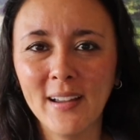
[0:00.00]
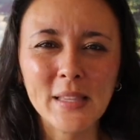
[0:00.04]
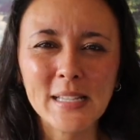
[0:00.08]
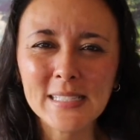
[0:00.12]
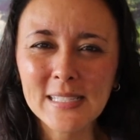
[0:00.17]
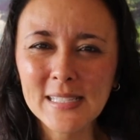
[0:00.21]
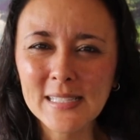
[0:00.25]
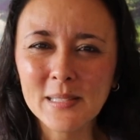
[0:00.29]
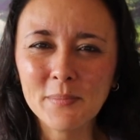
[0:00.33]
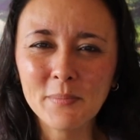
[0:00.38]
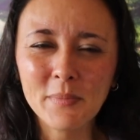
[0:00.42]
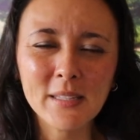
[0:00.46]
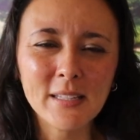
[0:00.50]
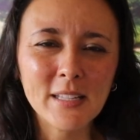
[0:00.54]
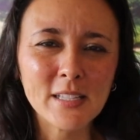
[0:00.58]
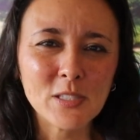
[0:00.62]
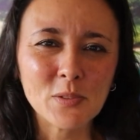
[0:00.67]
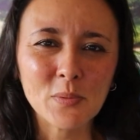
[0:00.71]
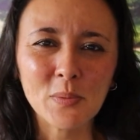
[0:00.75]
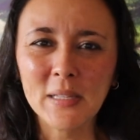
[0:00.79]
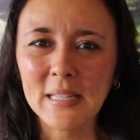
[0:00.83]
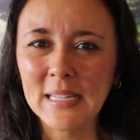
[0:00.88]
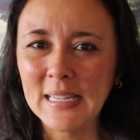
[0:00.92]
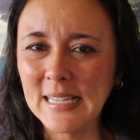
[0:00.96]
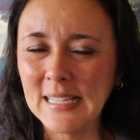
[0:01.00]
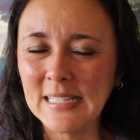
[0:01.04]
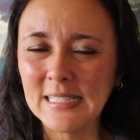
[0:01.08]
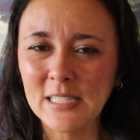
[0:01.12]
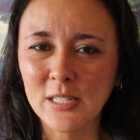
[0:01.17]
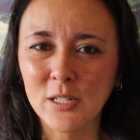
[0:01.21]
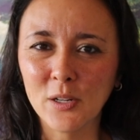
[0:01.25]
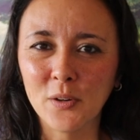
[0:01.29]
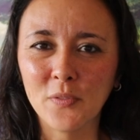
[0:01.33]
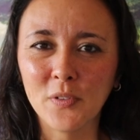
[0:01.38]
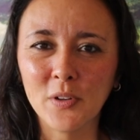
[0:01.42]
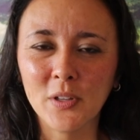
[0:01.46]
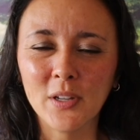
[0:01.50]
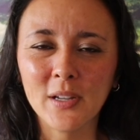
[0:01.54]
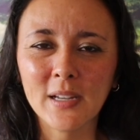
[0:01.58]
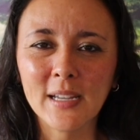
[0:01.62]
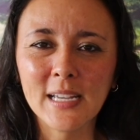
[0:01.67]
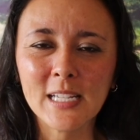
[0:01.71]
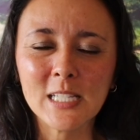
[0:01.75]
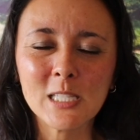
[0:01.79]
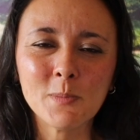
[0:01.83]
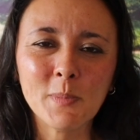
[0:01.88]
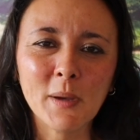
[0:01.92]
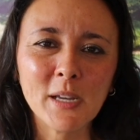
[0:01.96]
This is something that's really easy to
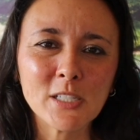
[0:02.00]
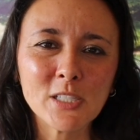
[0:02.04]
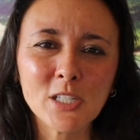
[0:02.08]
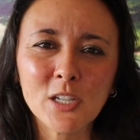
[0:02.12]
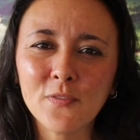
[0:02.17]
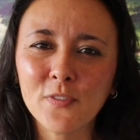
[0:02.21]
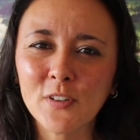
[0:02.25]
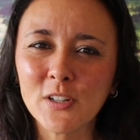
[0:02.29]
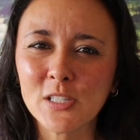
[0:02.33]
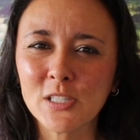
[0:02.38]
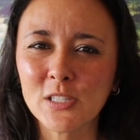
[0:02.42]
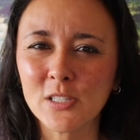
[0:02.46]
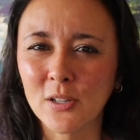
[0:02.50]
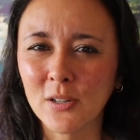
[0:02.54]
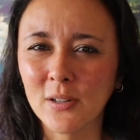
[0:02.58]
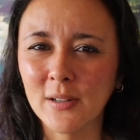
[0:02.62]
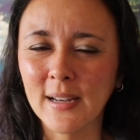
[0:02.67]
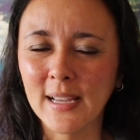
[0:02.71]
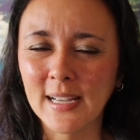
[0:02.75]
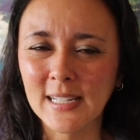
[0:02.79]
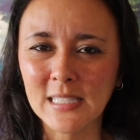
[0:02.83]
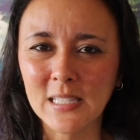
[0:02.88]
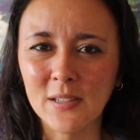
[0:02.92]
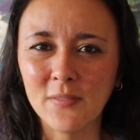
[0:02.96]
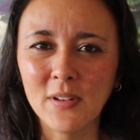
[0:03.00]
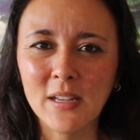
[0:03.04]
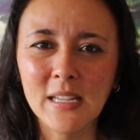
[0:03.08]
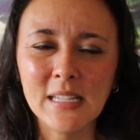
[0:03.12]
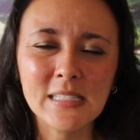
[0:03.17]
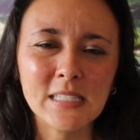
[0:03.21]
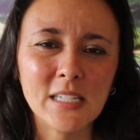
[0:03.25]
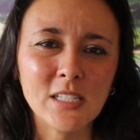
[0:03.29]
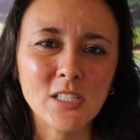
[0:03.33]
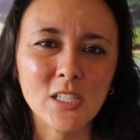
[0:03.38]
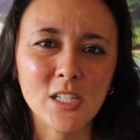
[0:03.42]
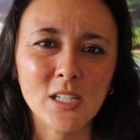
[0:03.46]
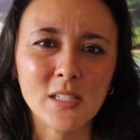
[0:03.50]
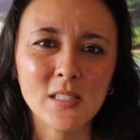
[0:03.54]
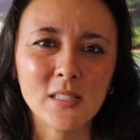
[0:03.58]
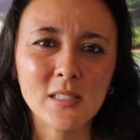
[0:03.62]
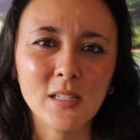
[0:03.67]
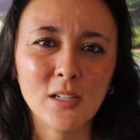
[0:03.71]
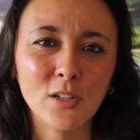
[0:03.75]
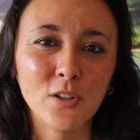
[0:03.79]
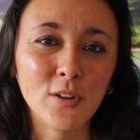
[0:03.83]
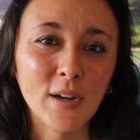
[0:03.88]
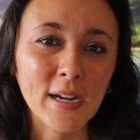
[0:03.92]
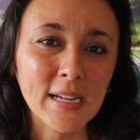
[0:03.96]
overlook, especially for certain activities such
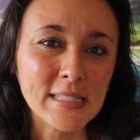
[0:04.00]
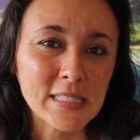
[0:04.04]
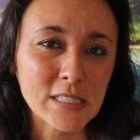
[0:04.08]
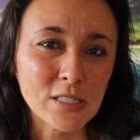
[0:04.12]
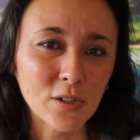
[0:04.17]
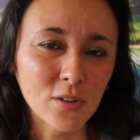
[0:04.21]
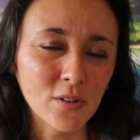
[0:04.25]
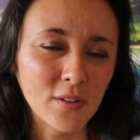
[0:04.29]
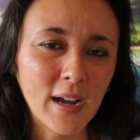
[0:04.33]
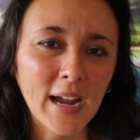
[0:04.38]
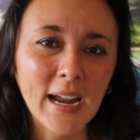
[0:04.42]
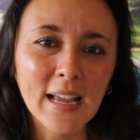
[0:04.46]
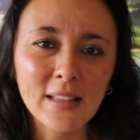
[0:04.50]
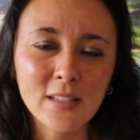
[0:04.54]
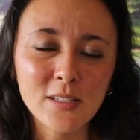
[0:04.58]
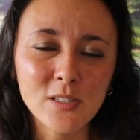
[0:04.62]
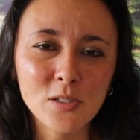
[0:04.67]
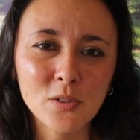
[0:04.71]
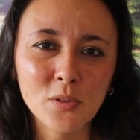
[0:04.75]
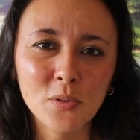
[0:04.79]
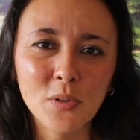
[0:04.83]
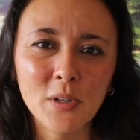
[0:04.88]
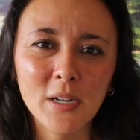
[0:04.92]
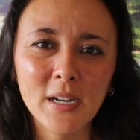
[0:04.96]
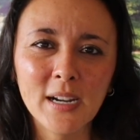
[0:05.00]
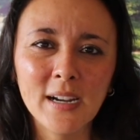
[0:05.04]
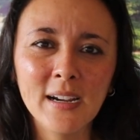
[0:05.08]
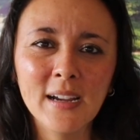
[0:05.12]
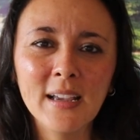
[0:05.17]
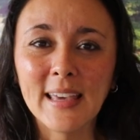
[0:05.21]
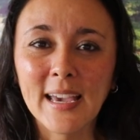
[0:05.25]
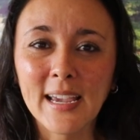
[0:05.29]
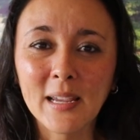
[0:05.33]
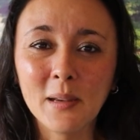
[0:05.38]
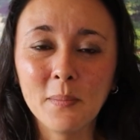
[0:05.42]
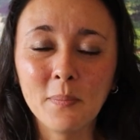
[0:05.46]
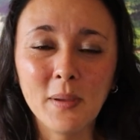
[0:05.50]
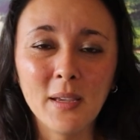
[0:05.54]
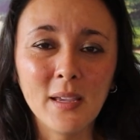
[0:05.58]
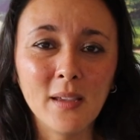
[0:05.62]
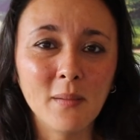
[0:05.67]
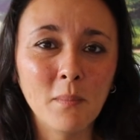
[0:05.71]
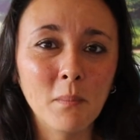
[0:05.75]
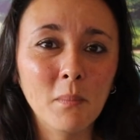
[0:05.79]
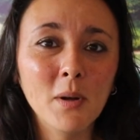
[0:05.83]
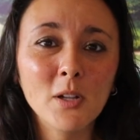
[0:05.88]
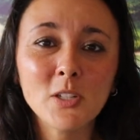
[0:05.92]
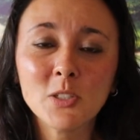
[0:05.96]
as Grand Circle Island Tour. That can
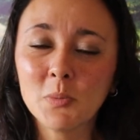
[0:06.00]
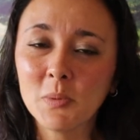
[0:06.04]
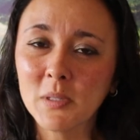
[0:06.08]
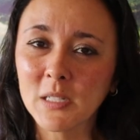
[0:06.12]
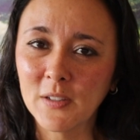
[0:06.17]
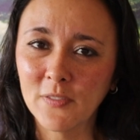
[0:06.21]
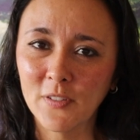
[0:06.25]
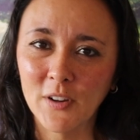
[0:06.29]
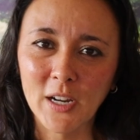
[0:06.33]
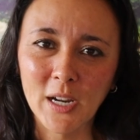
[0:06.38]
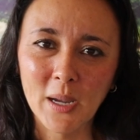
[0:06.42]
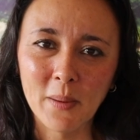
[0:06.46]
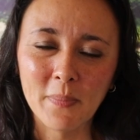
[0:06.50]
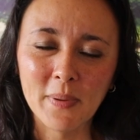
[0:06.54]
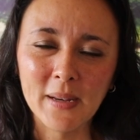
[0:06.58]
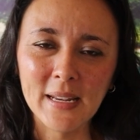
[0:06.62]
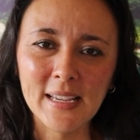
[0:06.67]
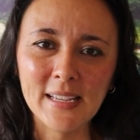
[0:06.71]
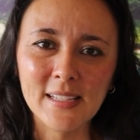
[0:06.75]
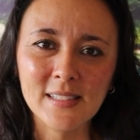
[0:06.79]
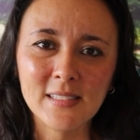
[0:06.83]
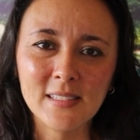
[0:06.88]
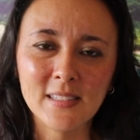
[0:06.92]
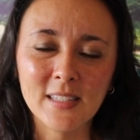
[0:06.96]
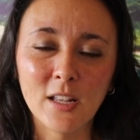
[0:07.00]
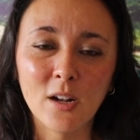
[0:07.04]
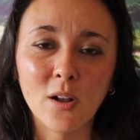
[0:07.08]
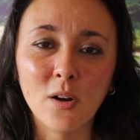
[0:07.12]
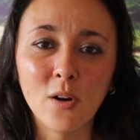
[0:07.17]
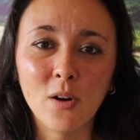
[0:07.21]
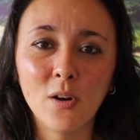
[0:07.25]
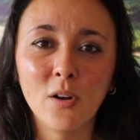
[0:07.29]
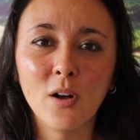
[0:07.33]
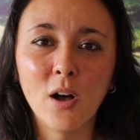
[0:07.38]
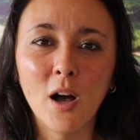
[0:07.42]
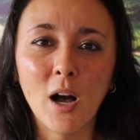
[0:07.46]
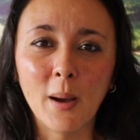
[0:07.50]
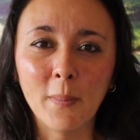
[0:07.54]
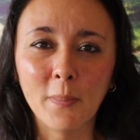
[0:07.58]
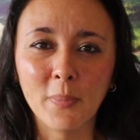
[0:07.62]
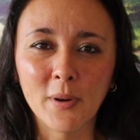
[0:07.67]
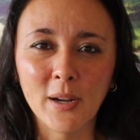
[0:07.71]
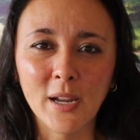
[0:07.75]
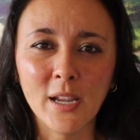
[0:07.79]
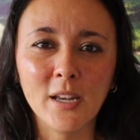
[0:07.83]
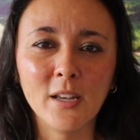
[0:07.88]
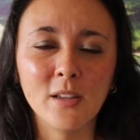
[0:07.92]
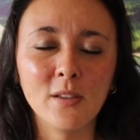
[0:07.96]
be multiple different companies that all
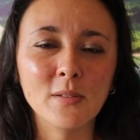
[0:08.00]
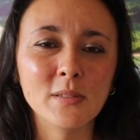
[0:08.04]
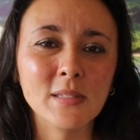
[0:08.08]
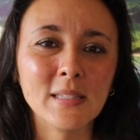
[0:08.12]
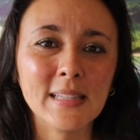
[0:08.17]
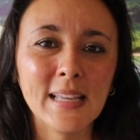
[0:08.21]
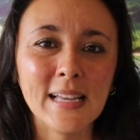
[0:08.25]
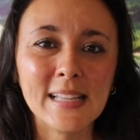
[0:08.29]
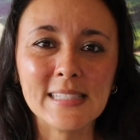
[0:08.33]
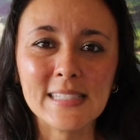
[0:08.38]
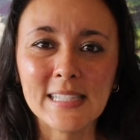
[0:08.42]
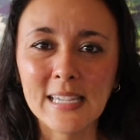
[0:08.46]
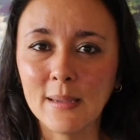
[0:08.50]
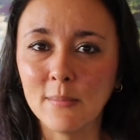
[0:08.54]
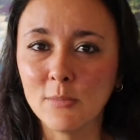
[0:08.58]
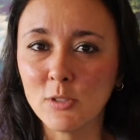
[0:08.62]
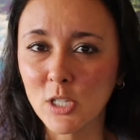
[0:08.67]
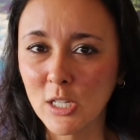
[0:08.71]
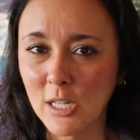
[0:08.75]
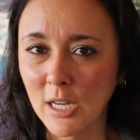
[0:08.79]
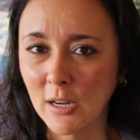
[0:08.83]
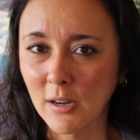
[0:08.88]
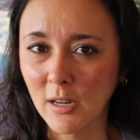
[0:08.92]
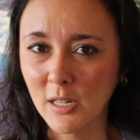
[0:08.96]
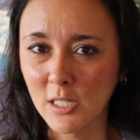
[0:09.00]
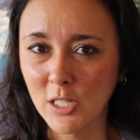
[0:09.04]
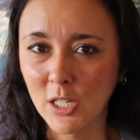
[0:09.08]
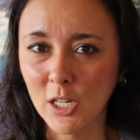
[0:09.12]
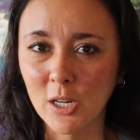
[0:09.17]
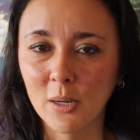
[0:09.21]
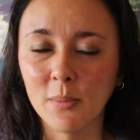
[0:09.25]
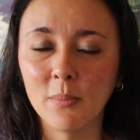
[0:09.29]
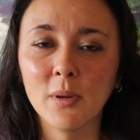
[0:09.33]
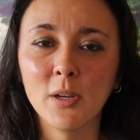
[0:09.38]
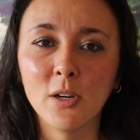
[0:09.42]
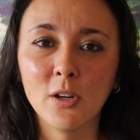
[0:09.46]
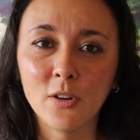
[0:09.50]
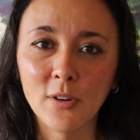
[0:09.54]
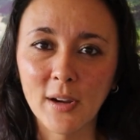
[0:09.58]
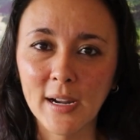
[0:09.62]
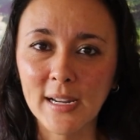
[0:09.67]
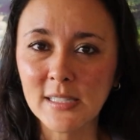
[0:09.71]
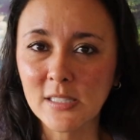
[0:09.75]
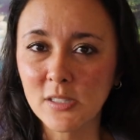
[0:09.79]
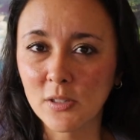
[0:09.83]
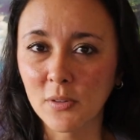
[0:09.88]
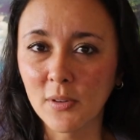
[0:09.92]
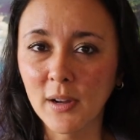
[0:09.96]
operate using that same generic term,
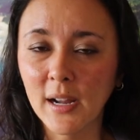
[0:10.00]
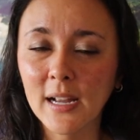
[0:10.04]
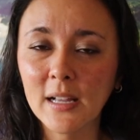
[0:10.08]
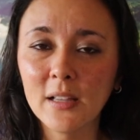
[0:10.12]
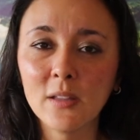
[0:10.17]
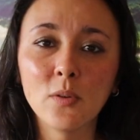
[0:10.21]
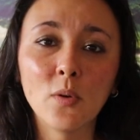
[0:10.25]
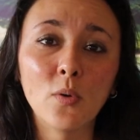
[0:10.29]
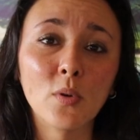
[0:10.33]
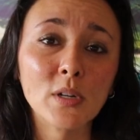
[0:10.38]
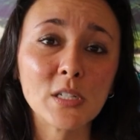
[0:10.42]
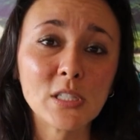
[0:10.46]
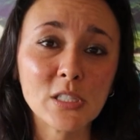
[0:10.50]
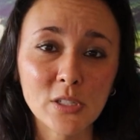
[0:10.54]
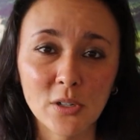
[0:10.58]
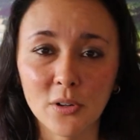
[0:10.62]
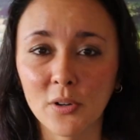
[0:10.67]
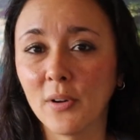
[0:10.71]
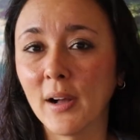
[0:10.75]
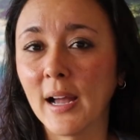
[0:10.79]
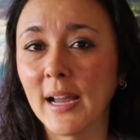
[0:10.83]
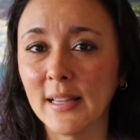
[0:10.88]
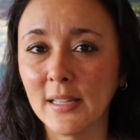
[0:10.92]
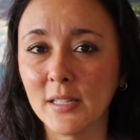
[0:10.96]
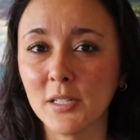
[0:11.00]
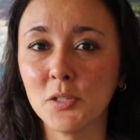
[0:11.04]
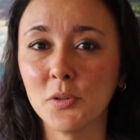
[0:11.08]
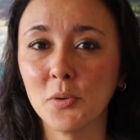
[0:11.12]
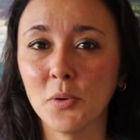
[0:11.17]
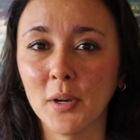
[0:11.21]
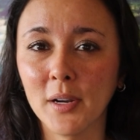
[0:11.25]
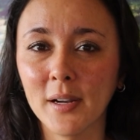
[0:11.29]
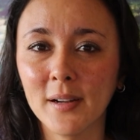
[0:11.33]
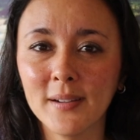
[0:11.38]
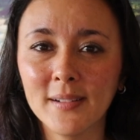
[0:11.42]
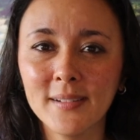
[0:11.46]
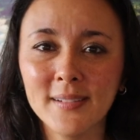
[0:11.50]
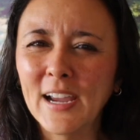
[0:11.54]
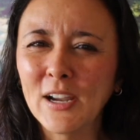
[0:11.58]
Grand Circle Island or Circle Island Tour.